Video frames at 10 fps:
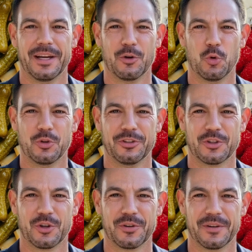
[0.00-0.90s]
and
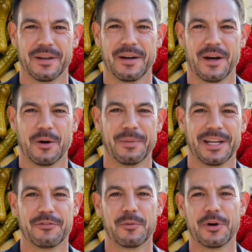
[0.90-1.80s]
cortisol are
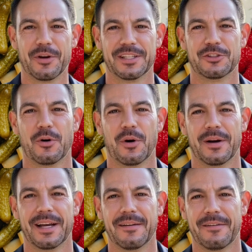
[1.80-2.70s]
made from
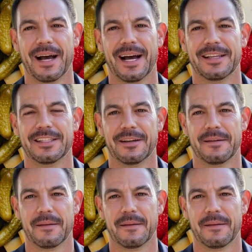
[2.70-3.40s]
cholesterol and fats.